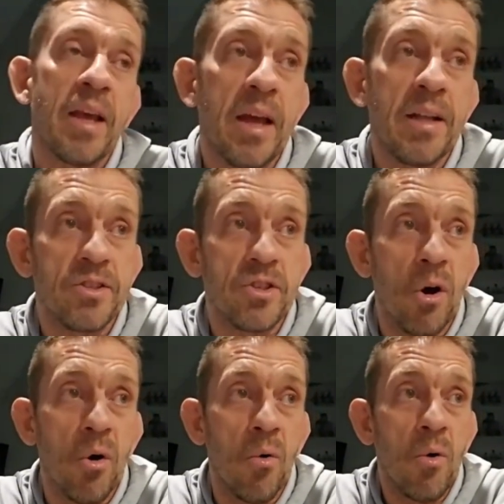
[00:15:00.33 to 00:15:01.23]
And
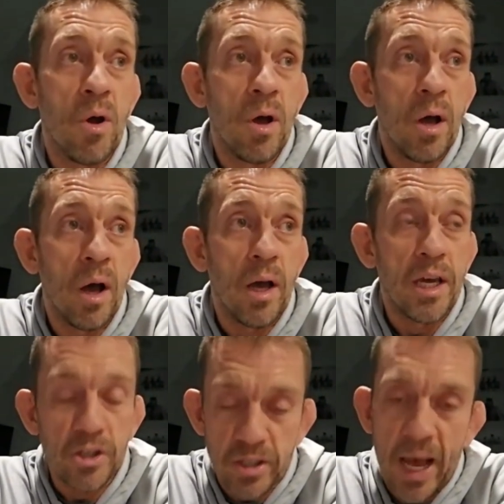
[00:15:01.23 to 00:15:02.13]
so
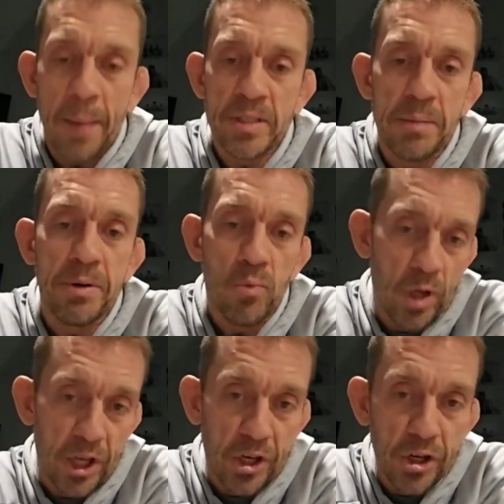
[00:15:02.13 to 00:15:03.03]
he just happens to be
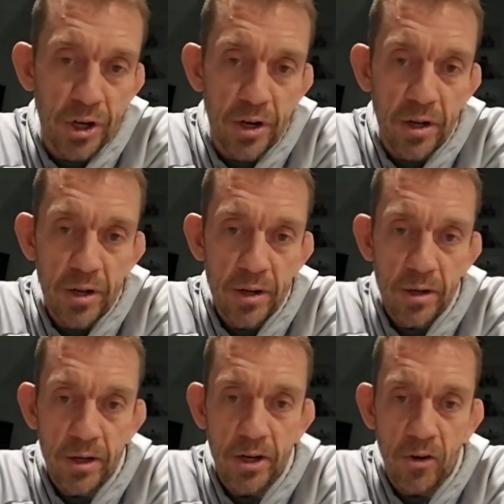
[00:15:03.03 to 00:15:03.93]
really good,
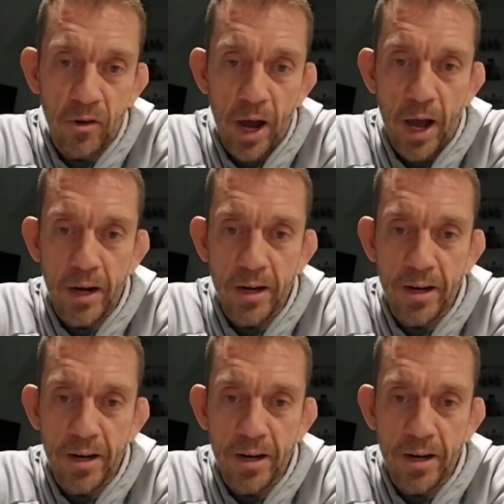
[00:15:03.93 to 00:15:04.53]
at